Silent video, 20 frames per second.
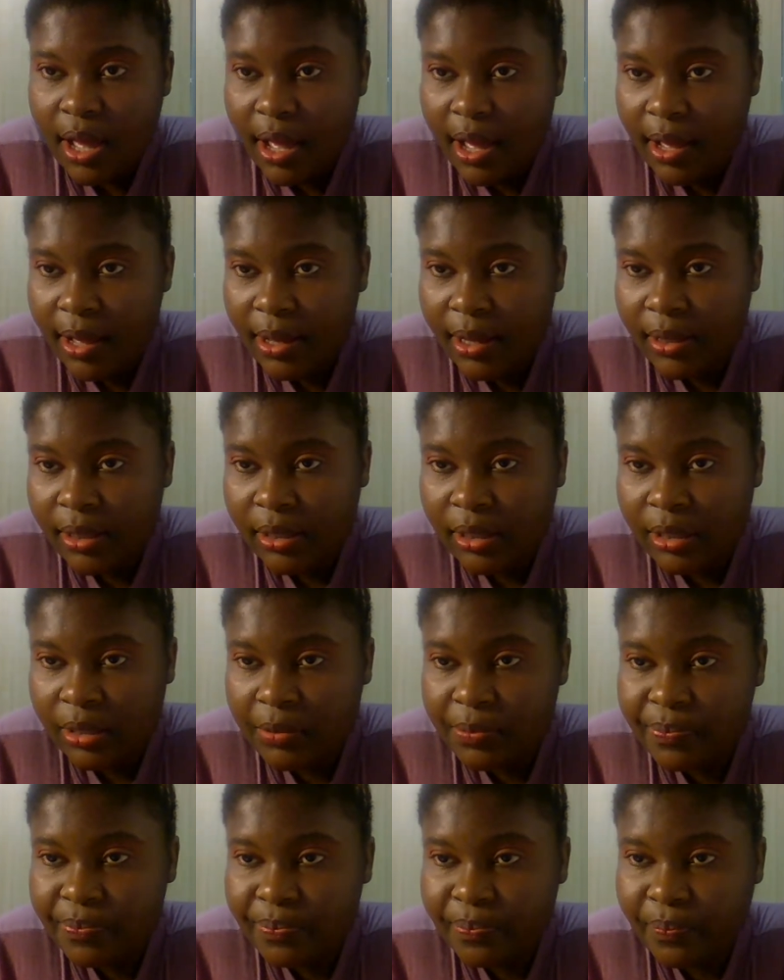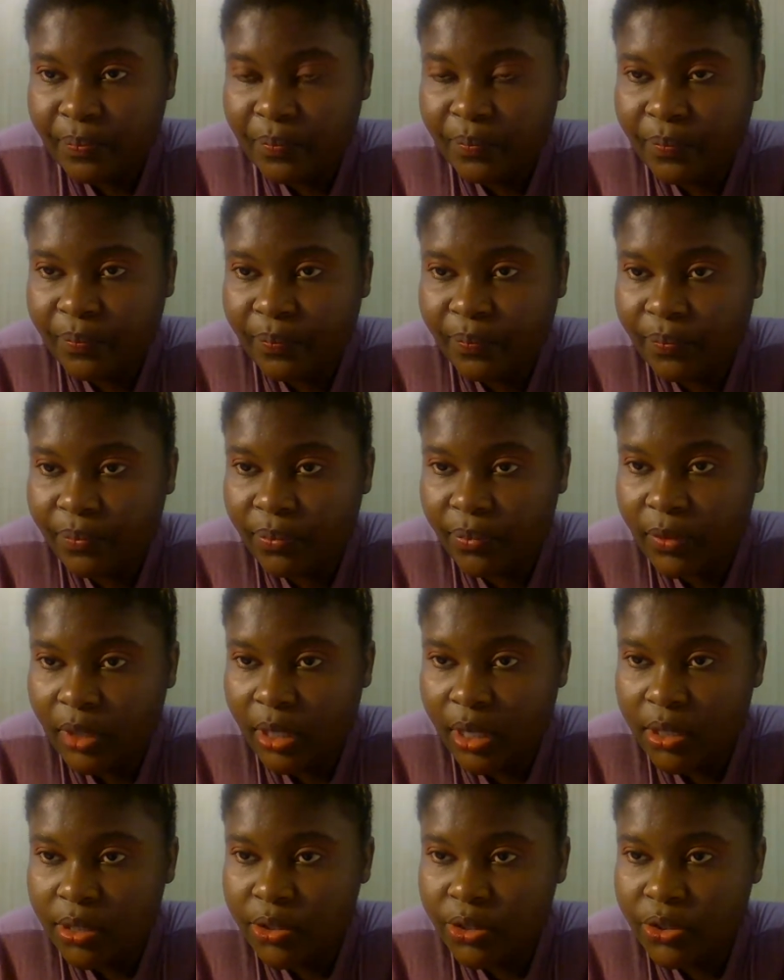Um,
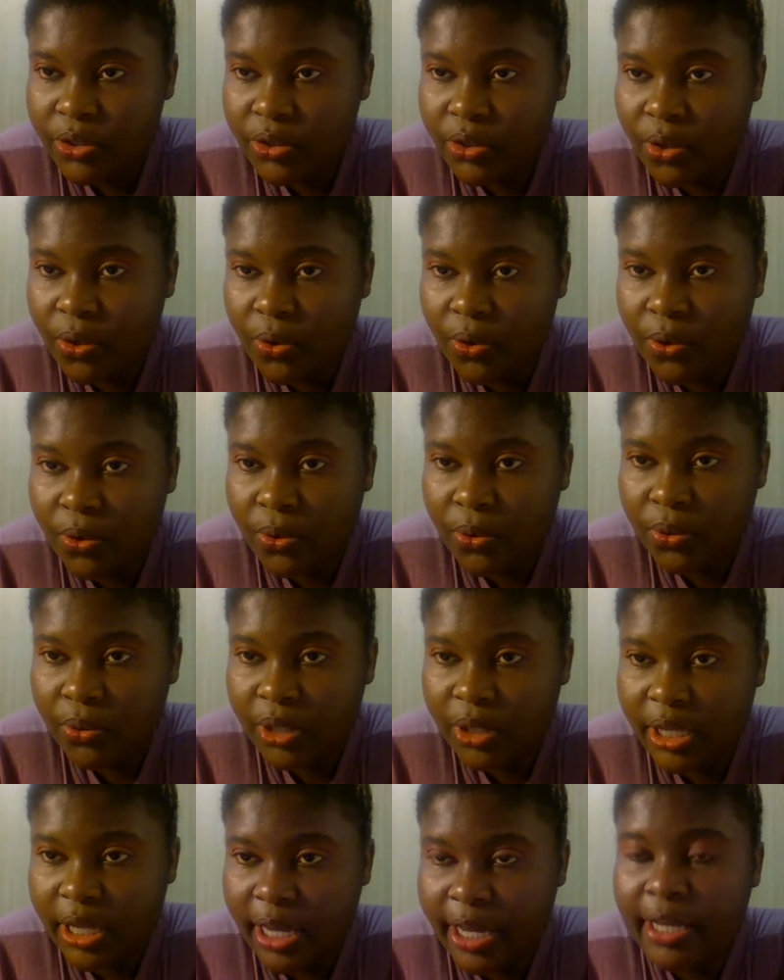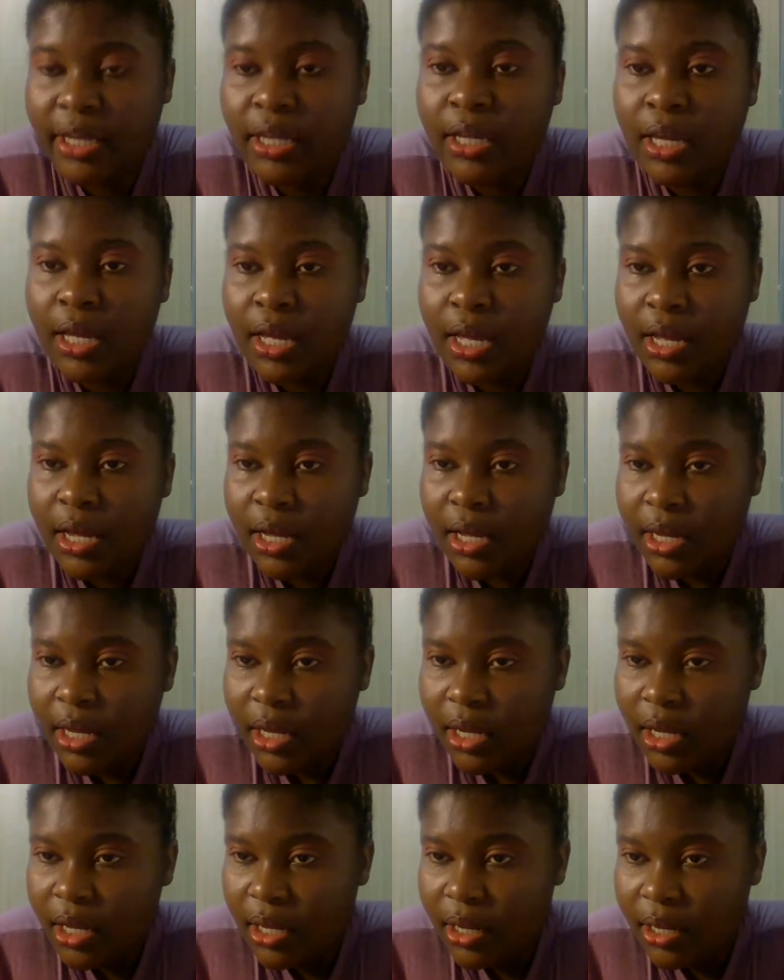so, okay.
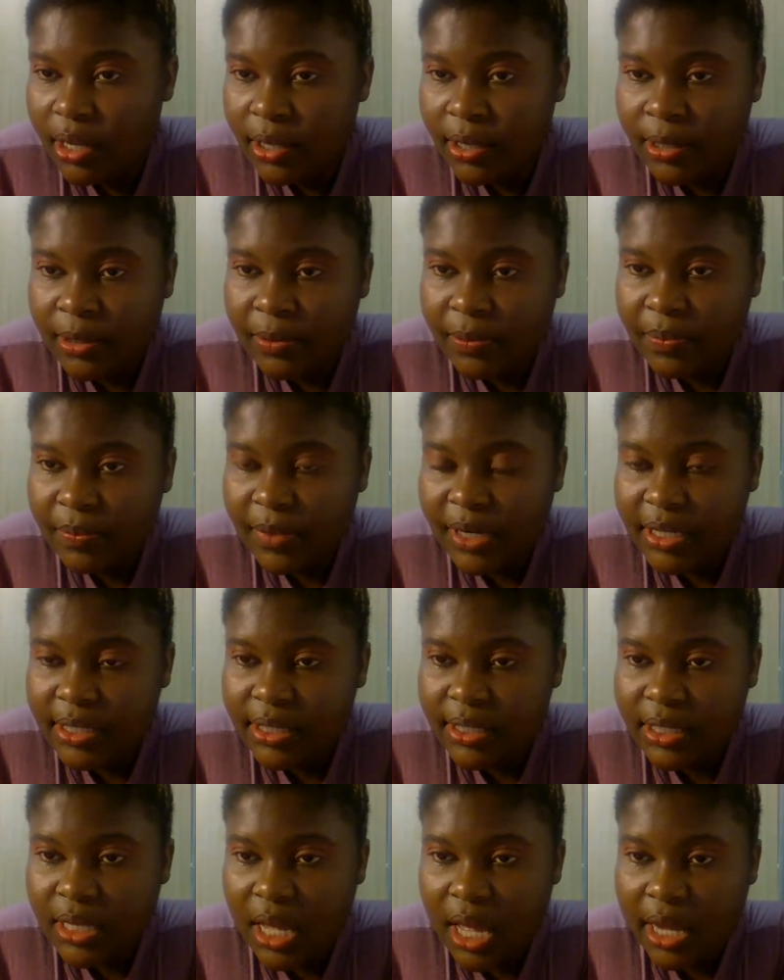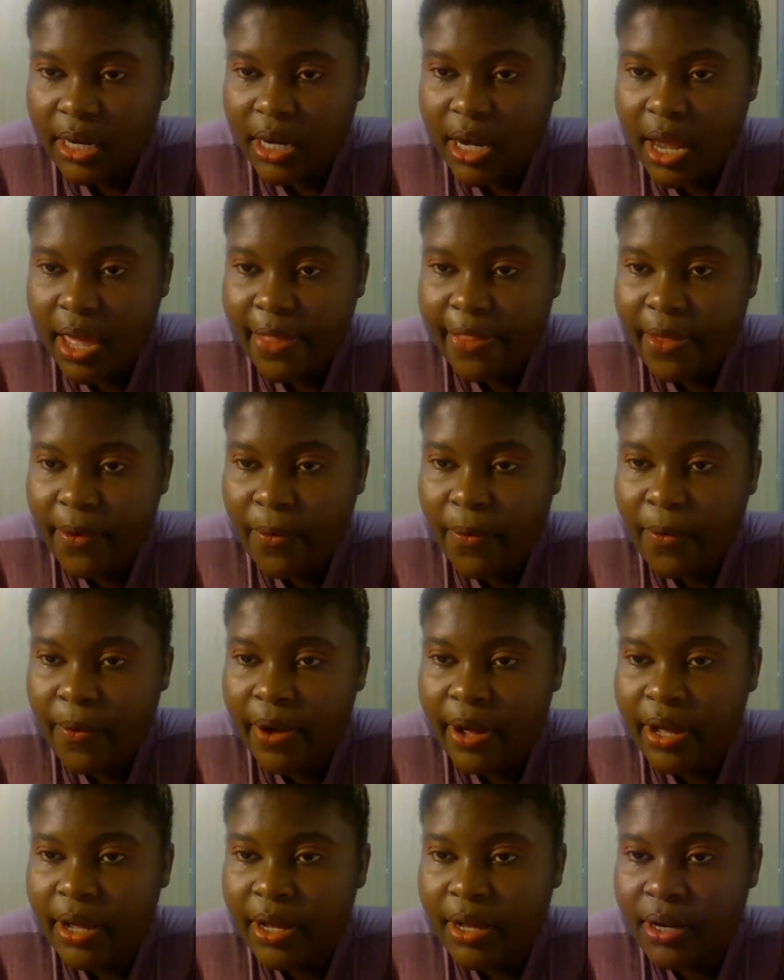Um, let's see another
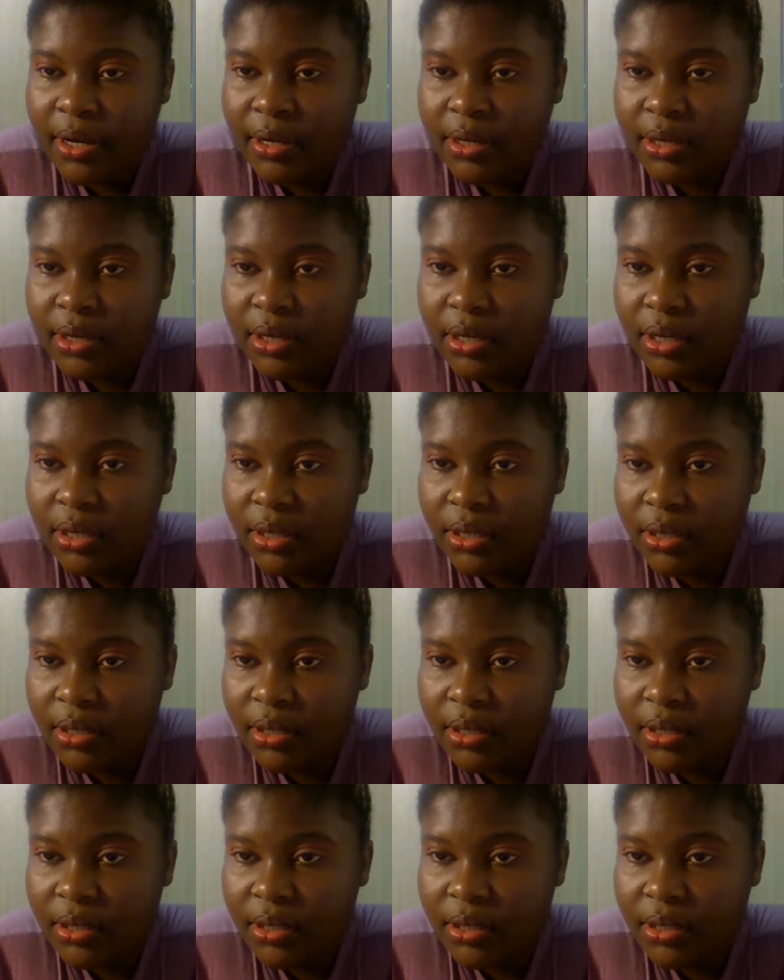one.